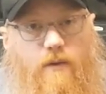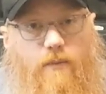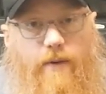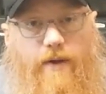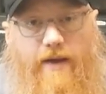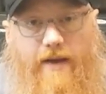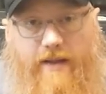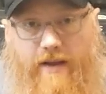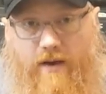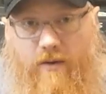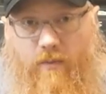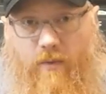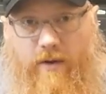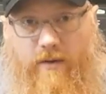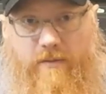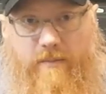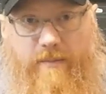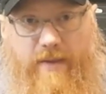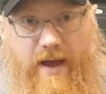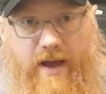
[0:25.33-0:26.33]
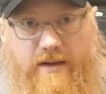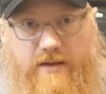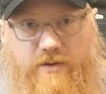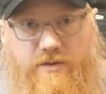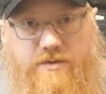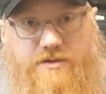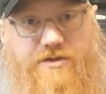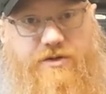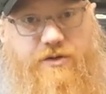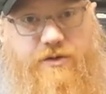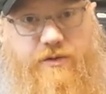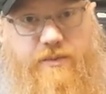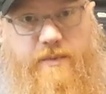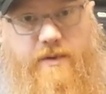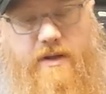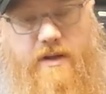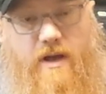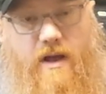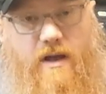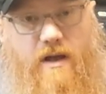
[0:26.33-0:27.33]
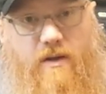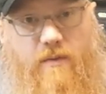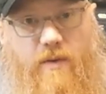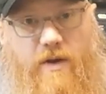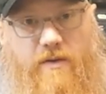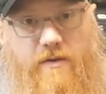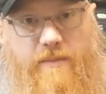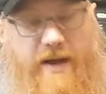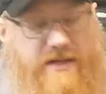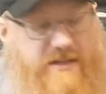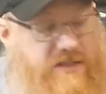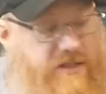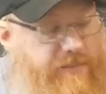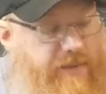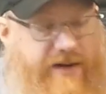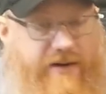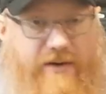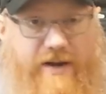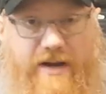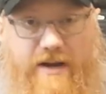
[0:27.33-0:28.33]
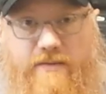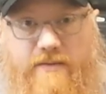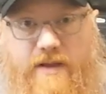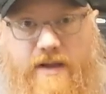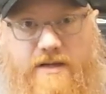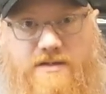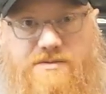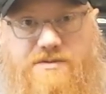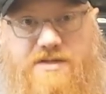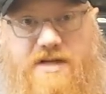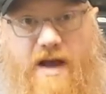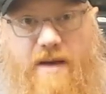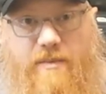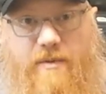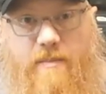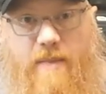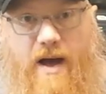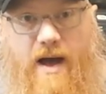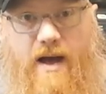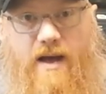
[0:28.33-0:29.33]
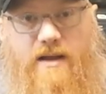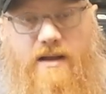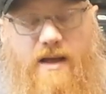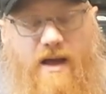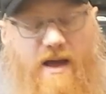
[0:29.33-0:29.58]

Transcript: hey there, welcome back, YouTube. Uh, welcome back to the playground. Thanks for stopping by.